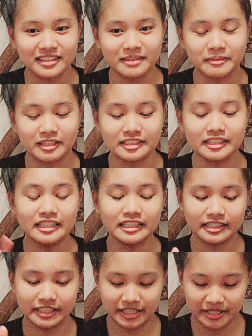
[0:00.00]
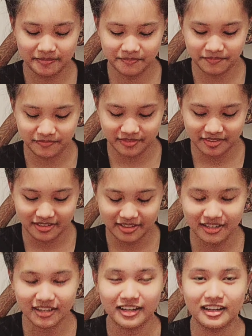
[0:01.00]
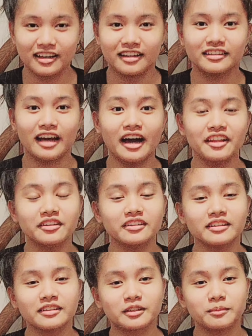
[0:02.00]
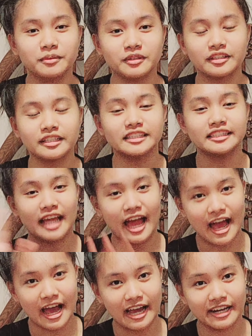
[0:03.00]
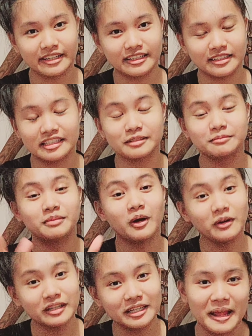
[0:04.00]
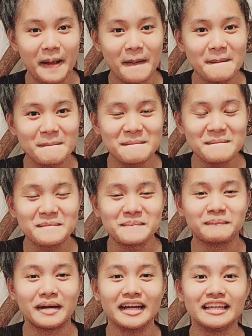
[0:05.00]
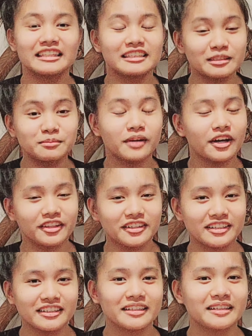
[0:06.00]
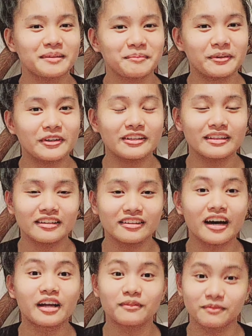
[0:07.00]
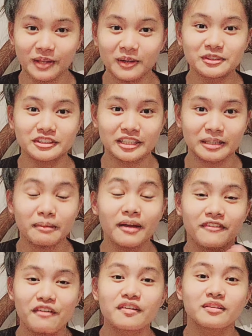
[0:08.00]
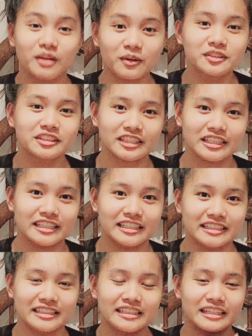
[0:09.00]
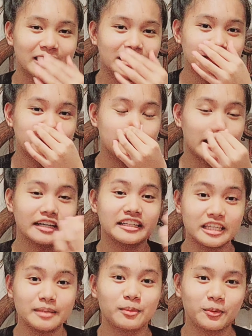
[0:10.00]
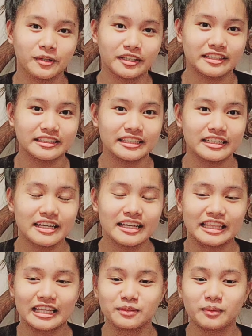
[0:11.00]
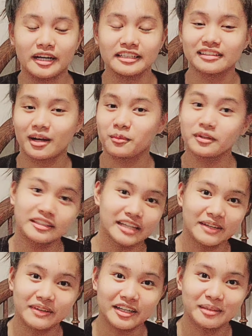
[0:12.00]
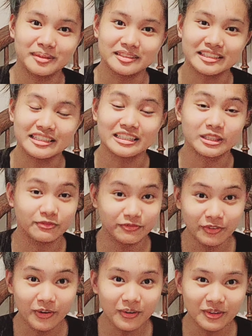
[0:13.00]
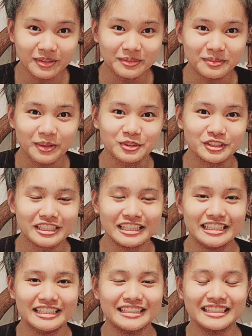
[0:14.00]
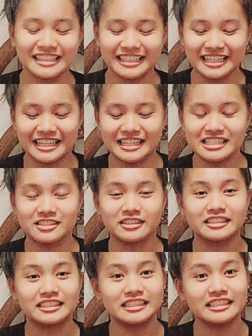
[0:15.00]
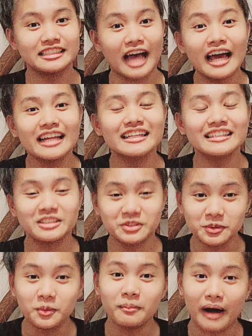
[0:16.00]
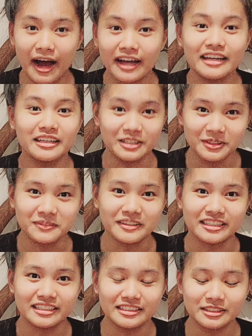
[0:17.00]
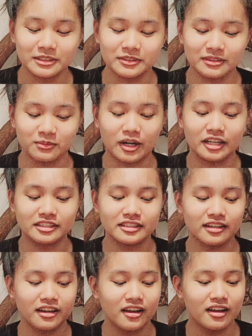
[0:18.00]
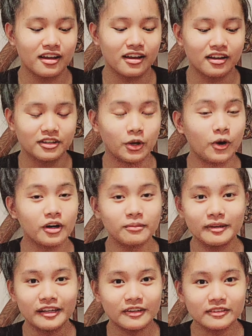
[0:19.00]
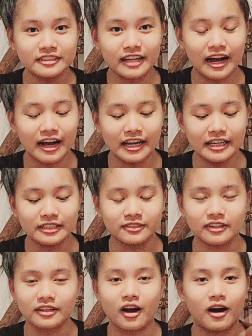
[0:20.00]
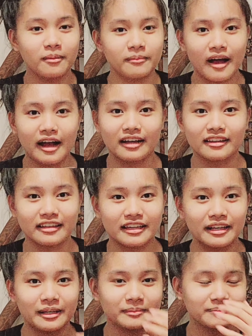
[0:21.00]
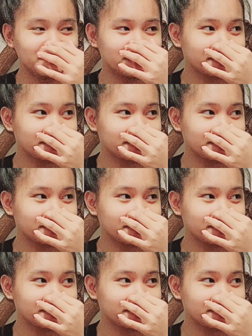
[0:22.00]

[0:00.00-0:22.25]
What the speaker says: Because technically, the other computer that she had is broken because my little brother put a lot of lotion, my favorite lotion, to the keyboard. That's why it's not working right now, because it's full of lotion. So she decided to buy a new one to watch your videos, guys, with the comeback thing.